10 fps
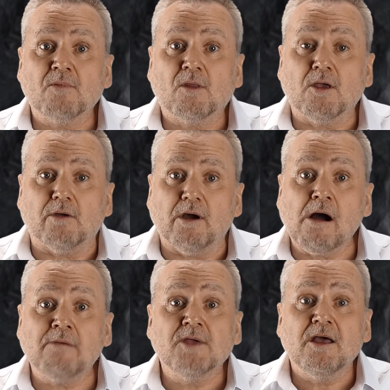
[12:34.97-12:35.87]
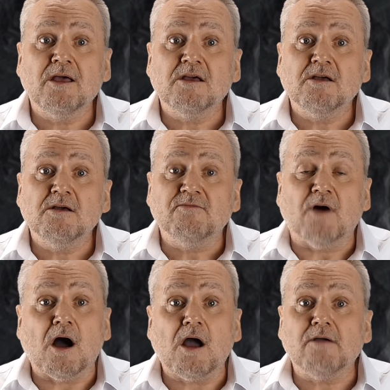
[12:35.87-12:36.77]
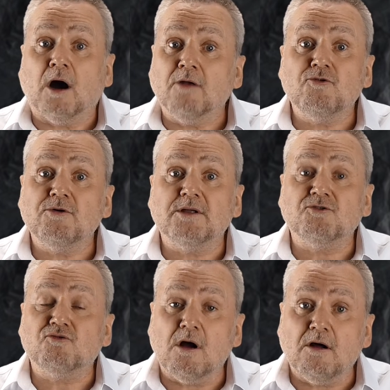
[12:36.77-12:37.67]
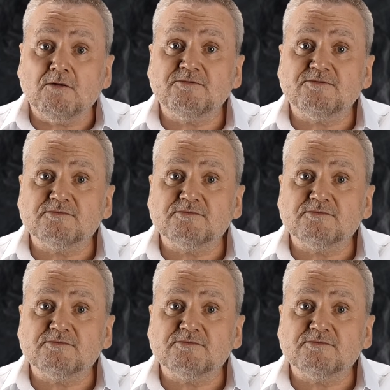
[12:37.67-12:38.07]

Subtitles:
Here we are, 512.